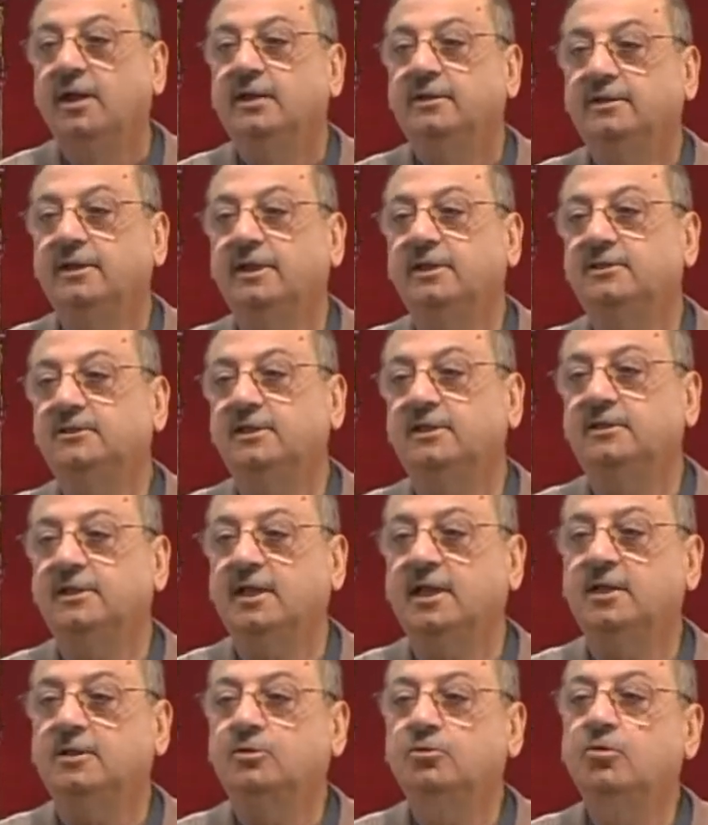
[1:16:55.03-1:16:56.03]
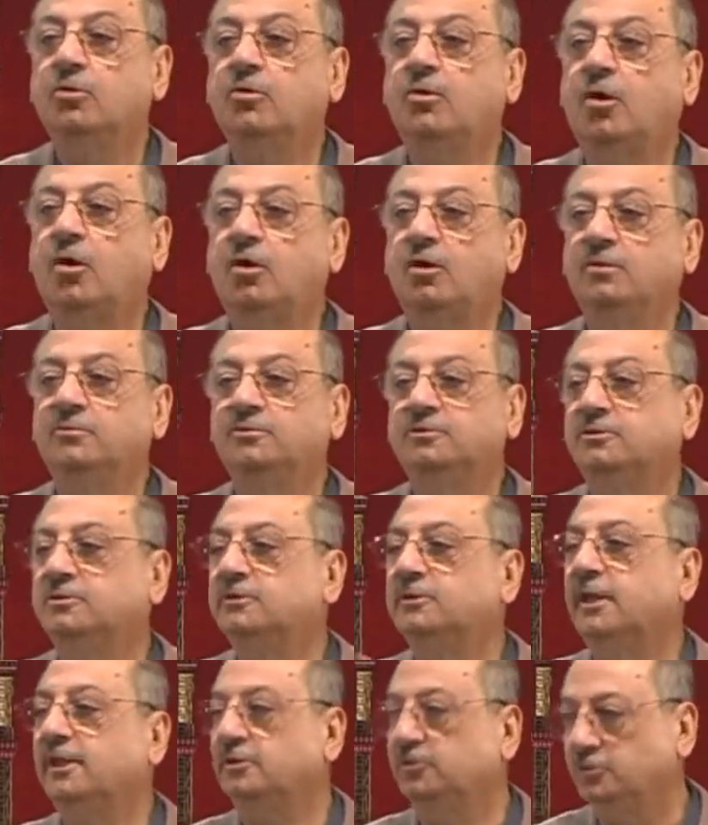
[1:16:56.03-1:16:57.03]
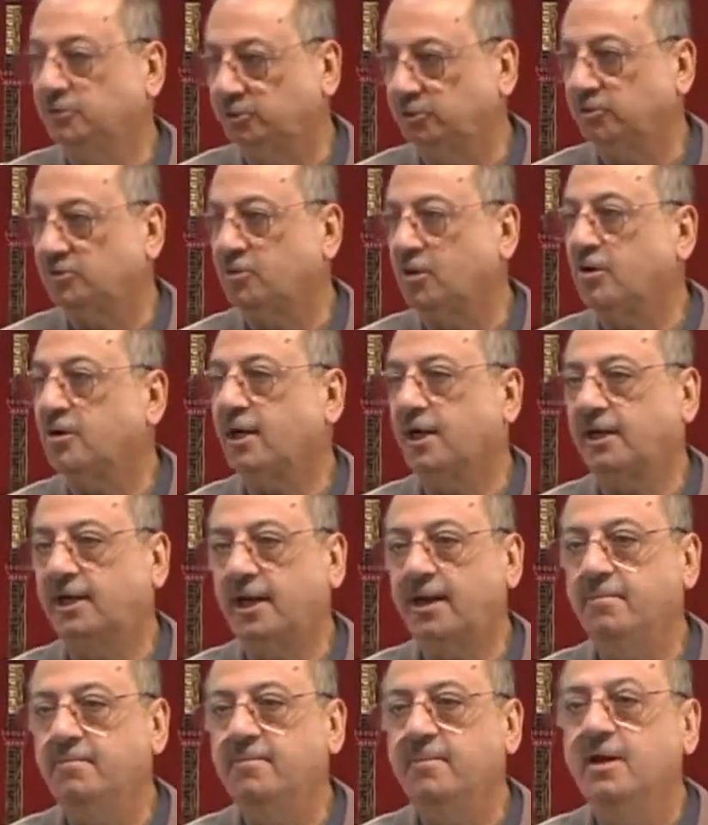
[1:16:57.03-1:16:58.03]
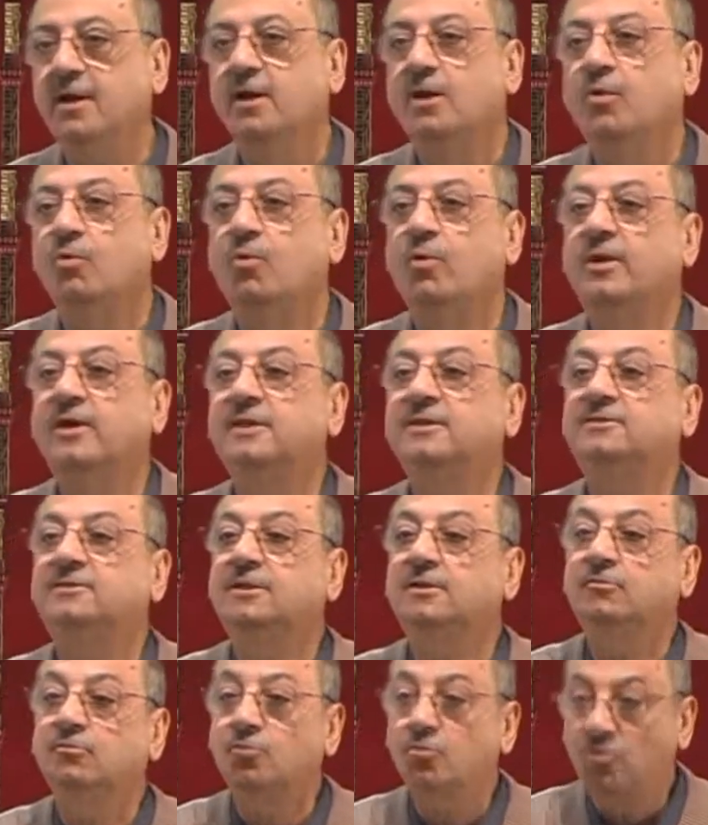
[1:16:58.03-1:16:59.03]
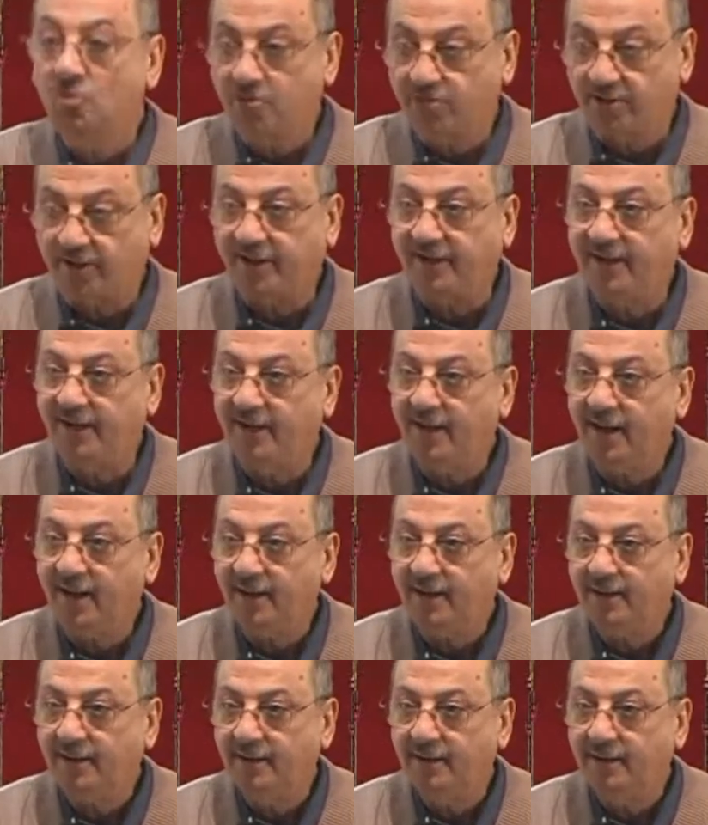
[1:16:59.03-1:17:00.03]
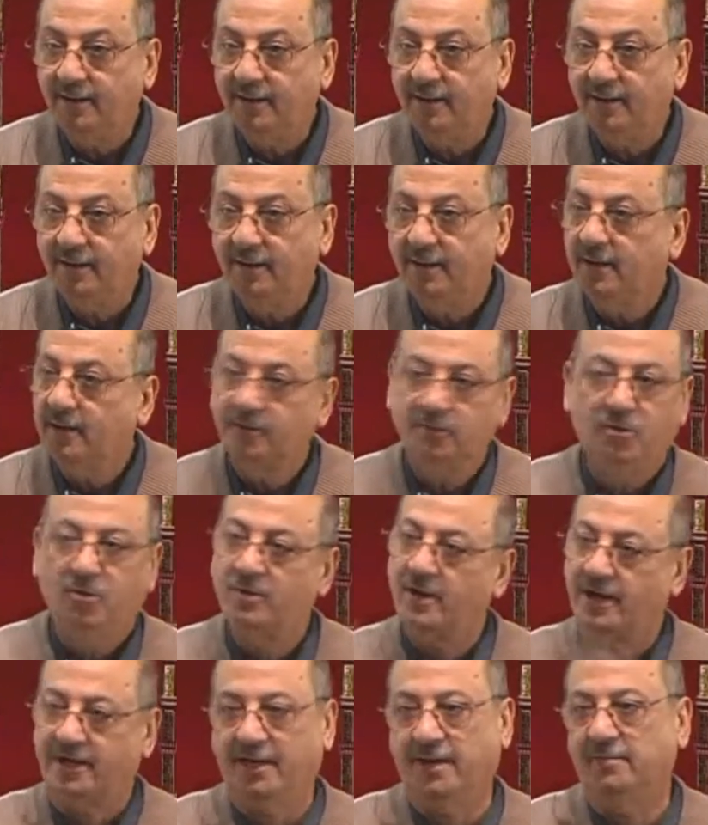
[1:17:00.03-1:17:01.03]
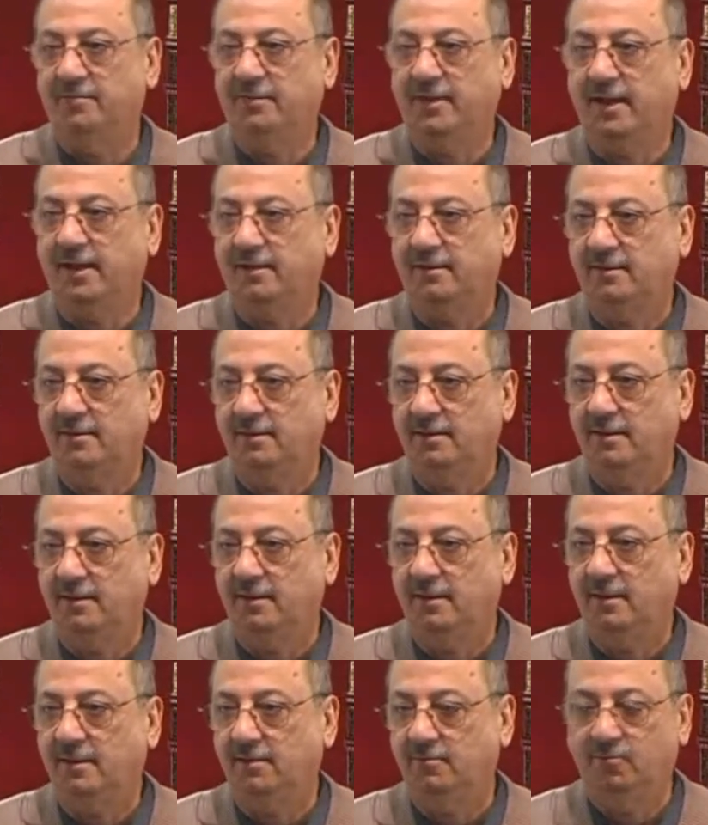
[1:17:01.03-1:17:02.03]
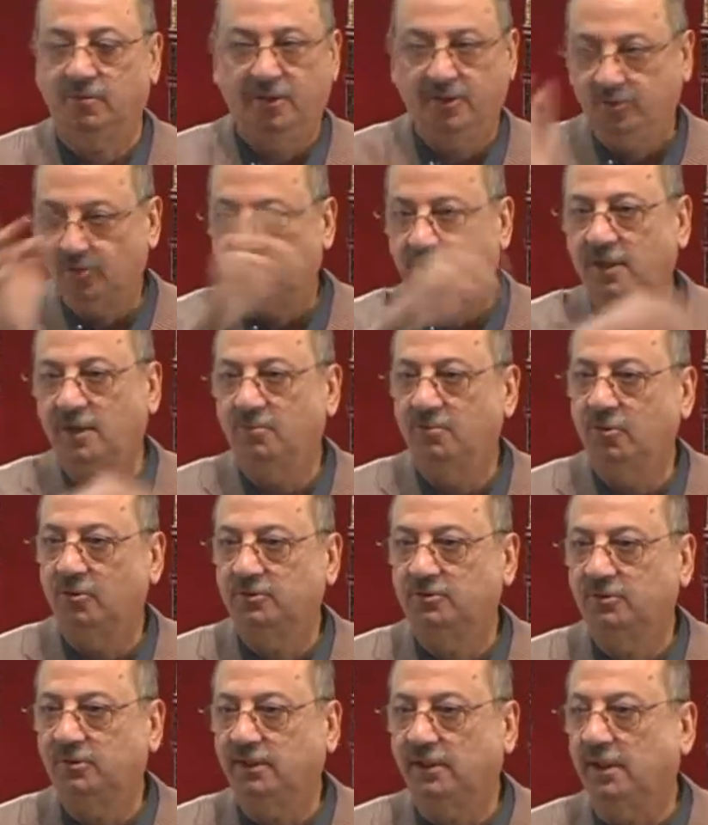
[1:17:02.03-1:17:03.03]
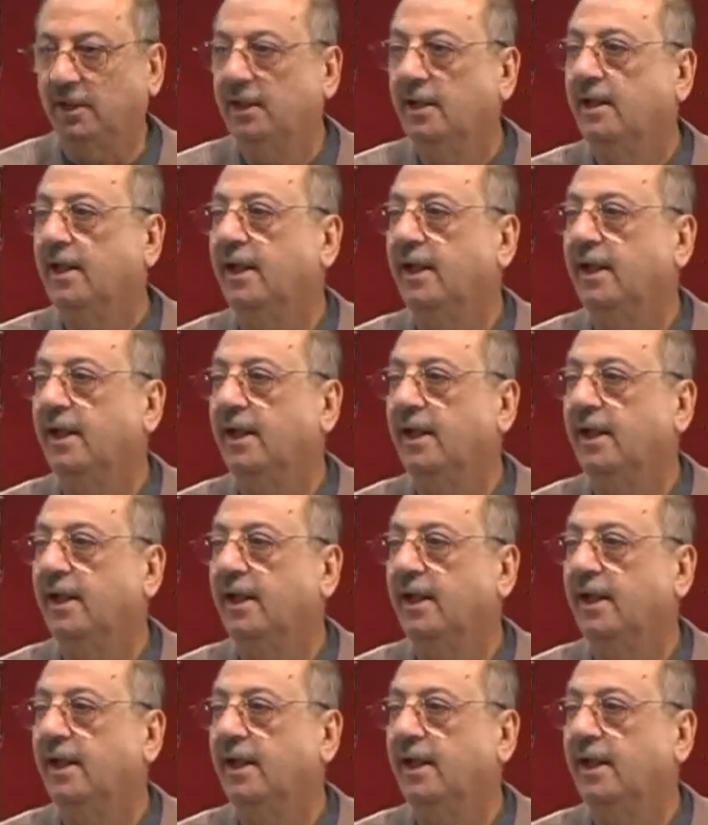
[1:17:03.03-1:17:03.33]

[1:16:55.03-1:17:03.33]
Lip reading: There are two columns that you should not attempt. One is the nunu thaqila. Don't attempt that. We'll do it in book 3.